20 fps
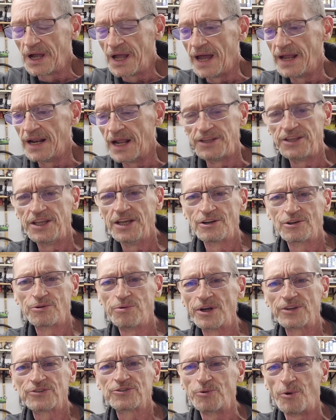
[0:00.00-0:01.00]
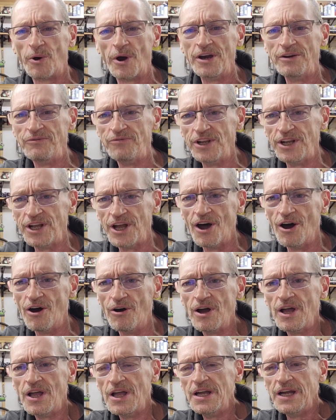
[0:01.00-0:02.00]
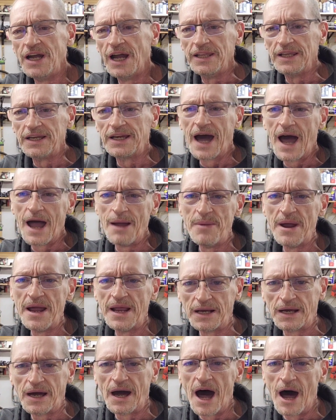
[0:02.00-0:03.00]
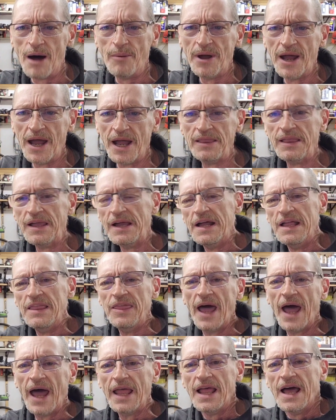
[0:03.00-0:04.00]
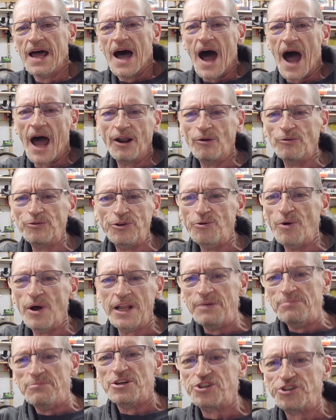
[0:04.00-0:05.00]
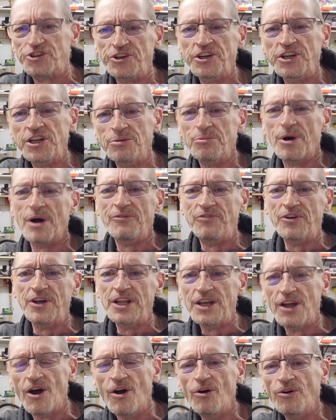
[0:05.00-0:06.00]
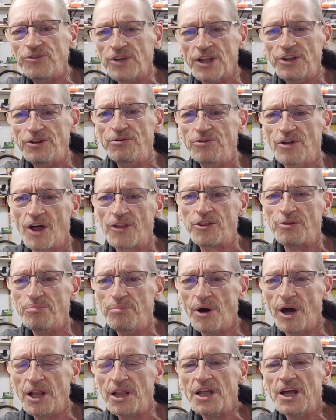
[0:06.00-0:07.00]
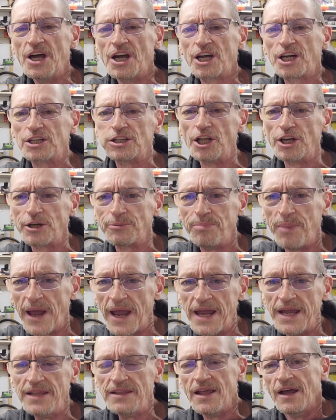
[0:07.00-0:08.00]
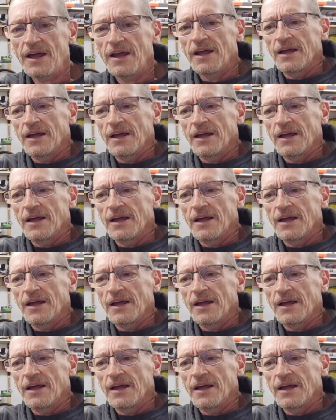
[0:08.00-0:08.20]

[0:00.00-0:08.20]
And I did a quick squaring video, and the guy made a comment that I don't do any machining in my videos. I do nothing but clickbait.